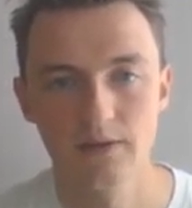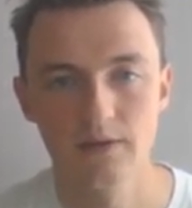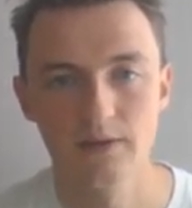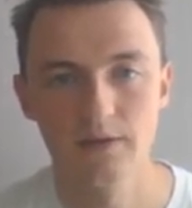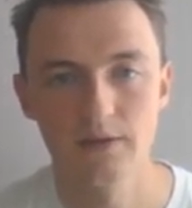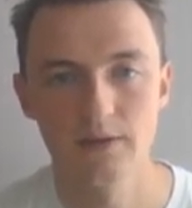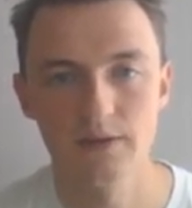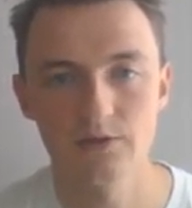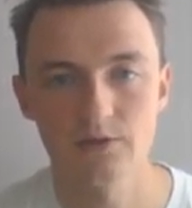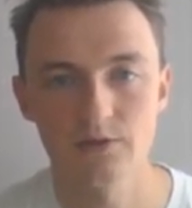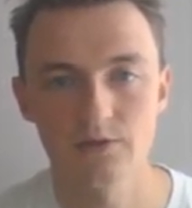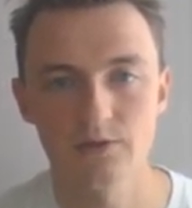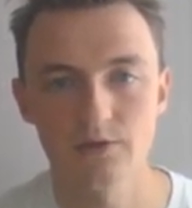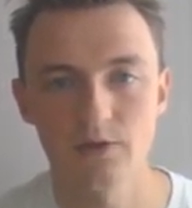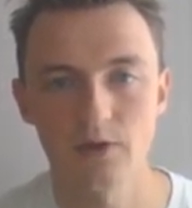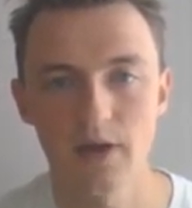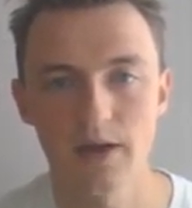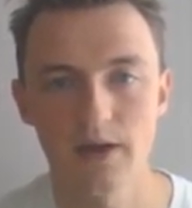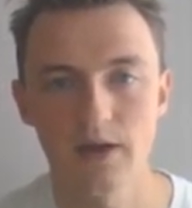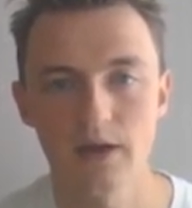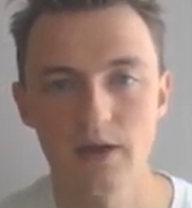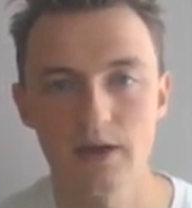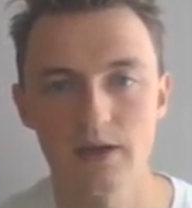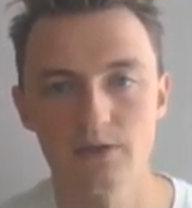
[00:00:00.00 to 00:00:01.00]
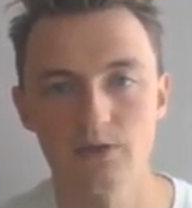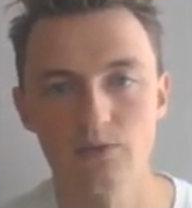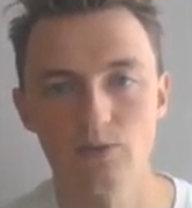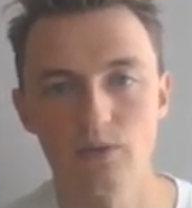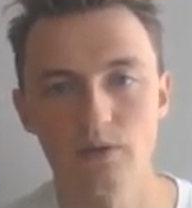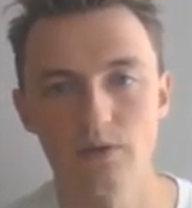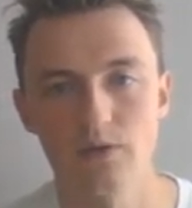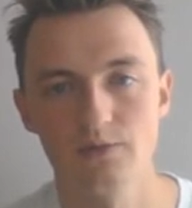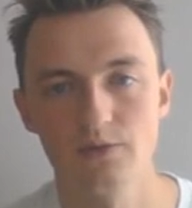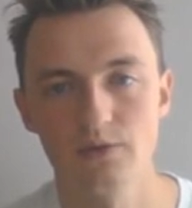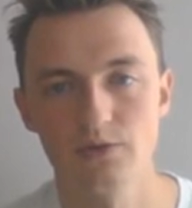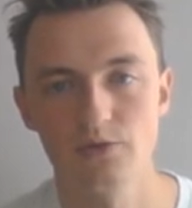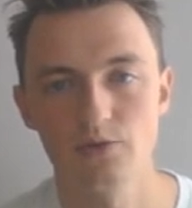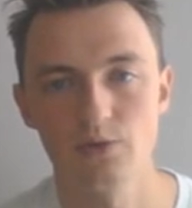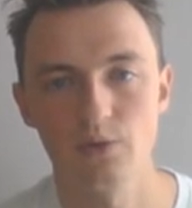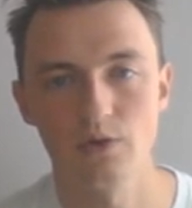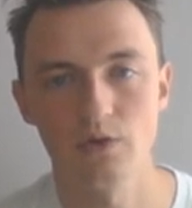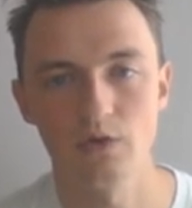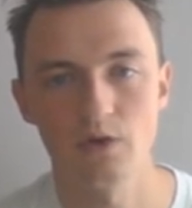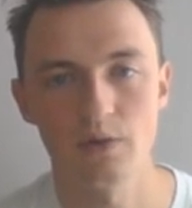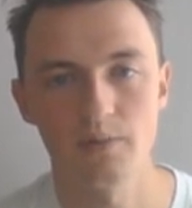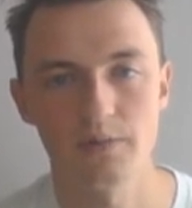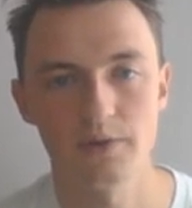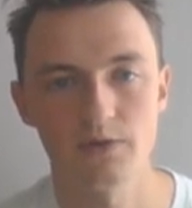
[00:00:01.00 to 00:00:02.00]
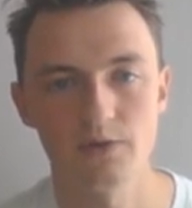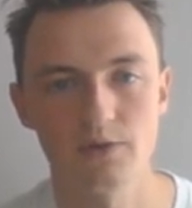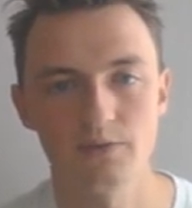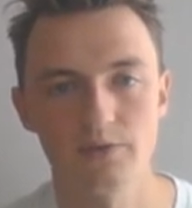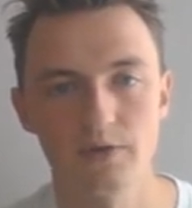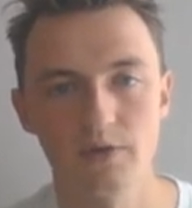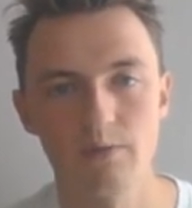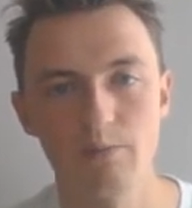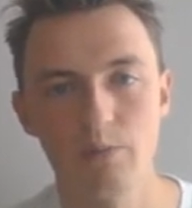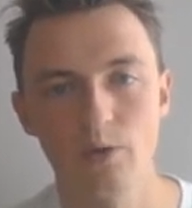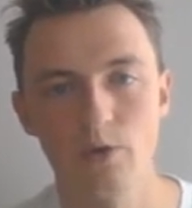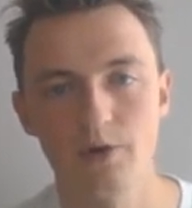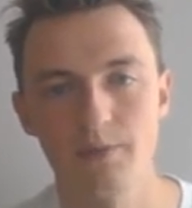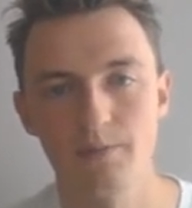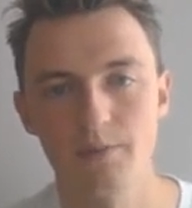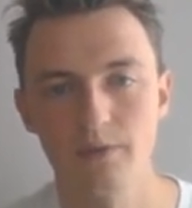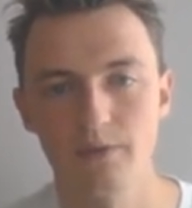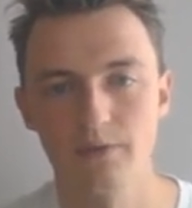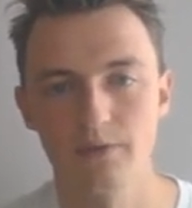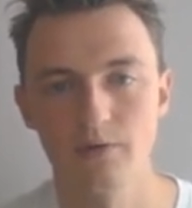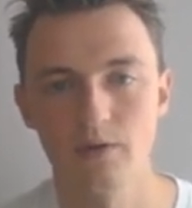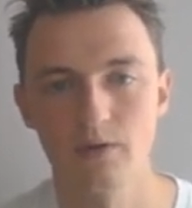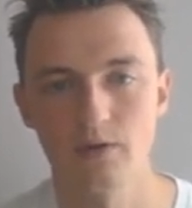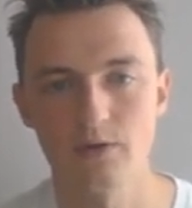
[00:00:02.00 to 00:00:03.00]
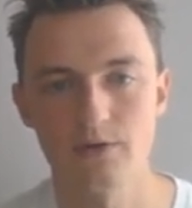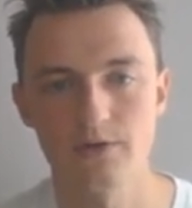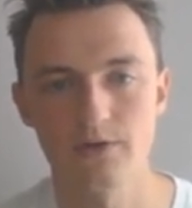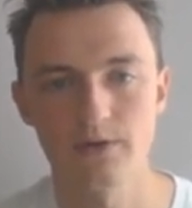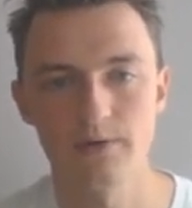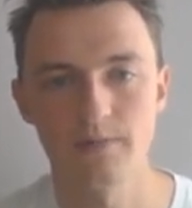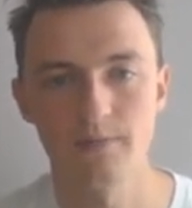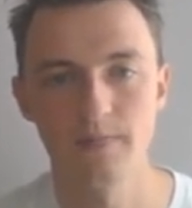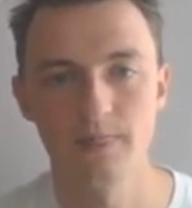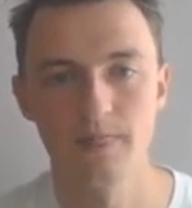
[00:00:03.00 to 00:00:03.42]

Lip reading: This also highlights one of the shortcomings of the employed methodology.